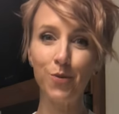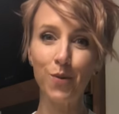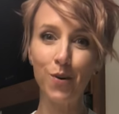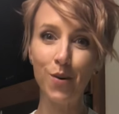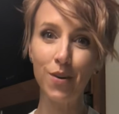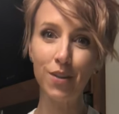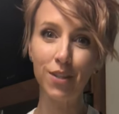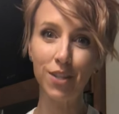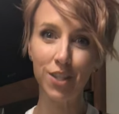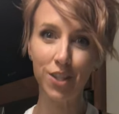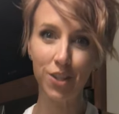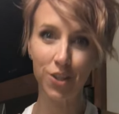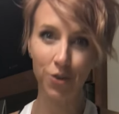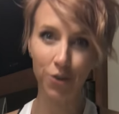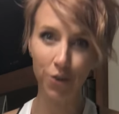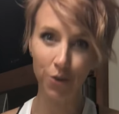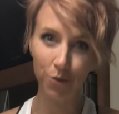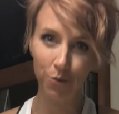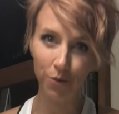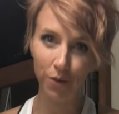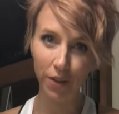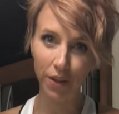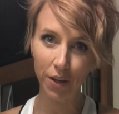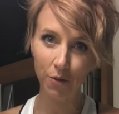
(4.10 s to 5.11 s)
want to show
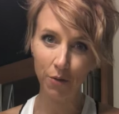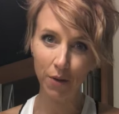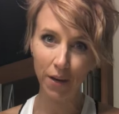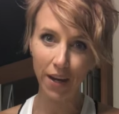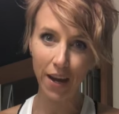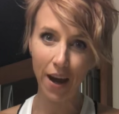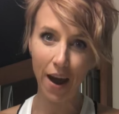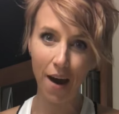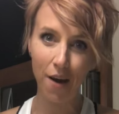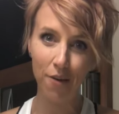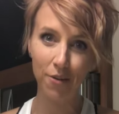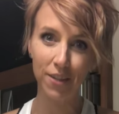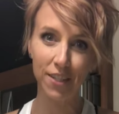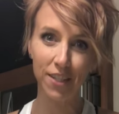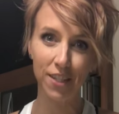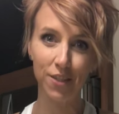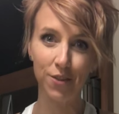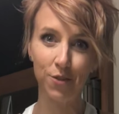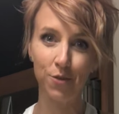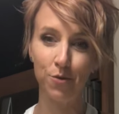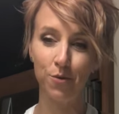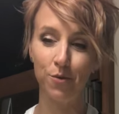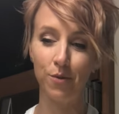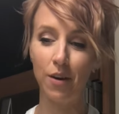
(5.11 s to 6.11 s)
you really quick how to
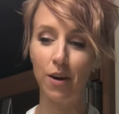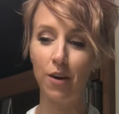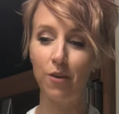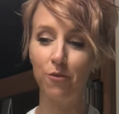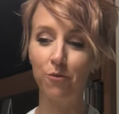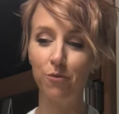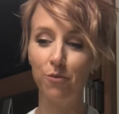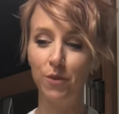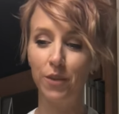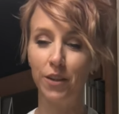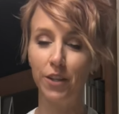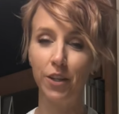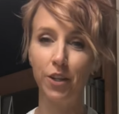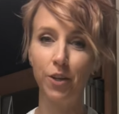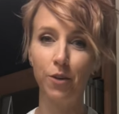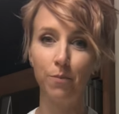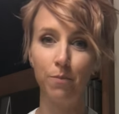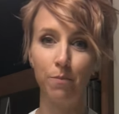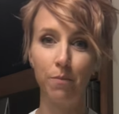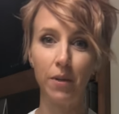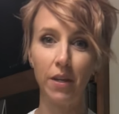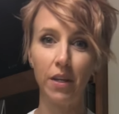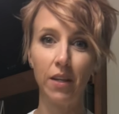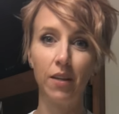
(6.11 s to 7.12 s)
do a really good
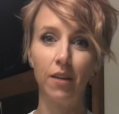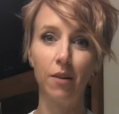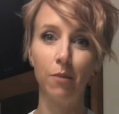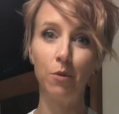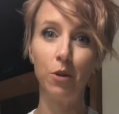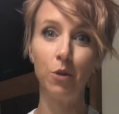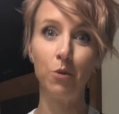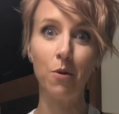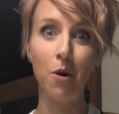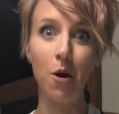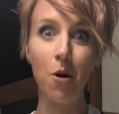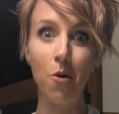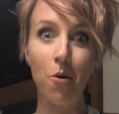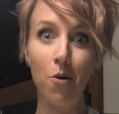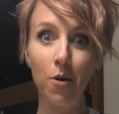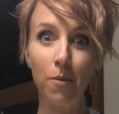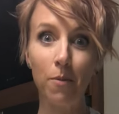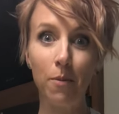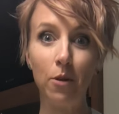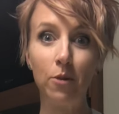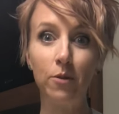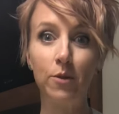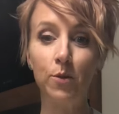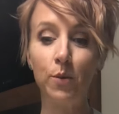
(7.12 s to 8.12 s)
PWO or
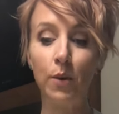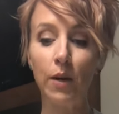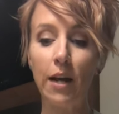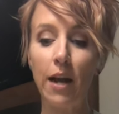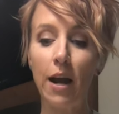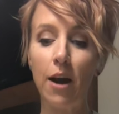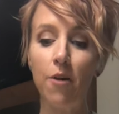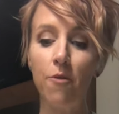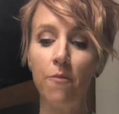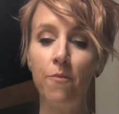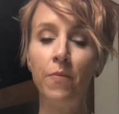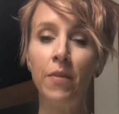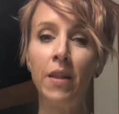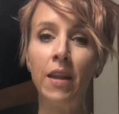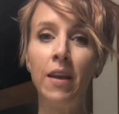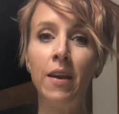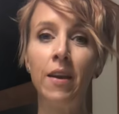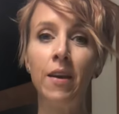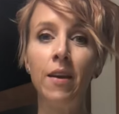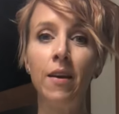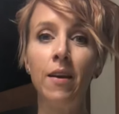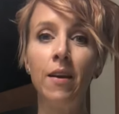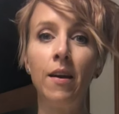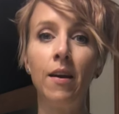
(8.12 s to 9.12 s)
post-workout.
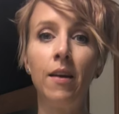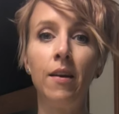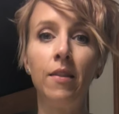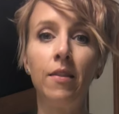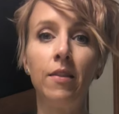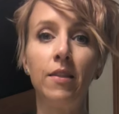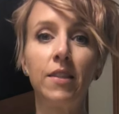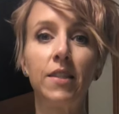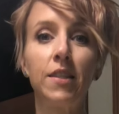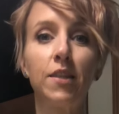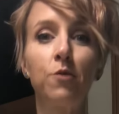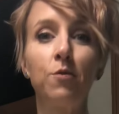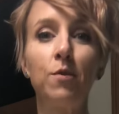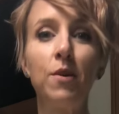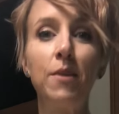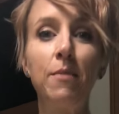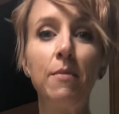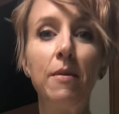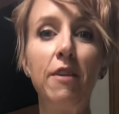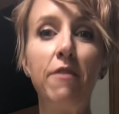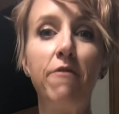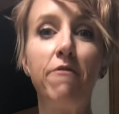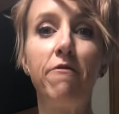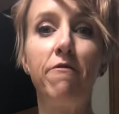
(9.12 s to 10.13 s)
This is one of
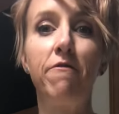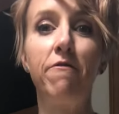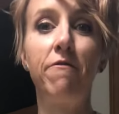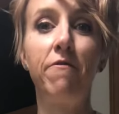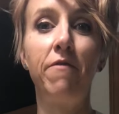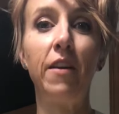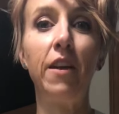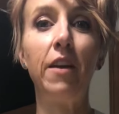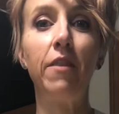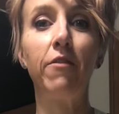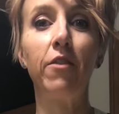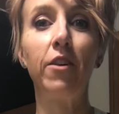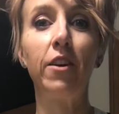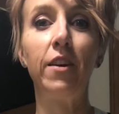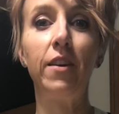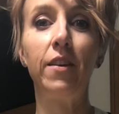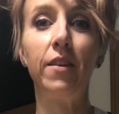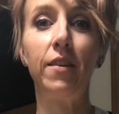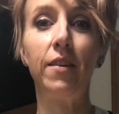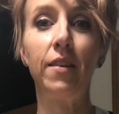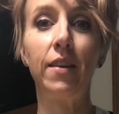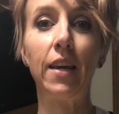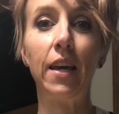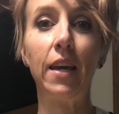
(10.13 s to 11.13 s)
my
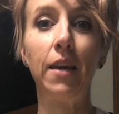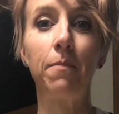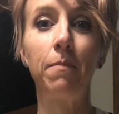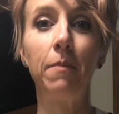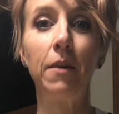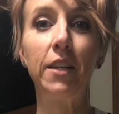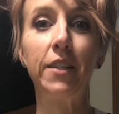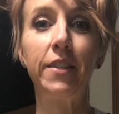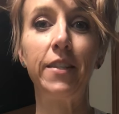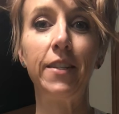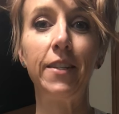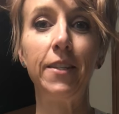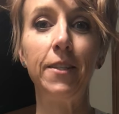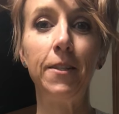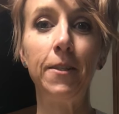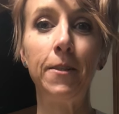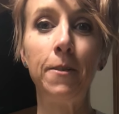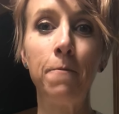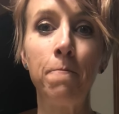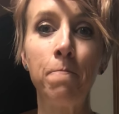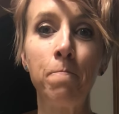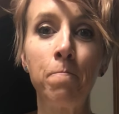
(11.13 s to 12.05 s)
favorite cake mixes.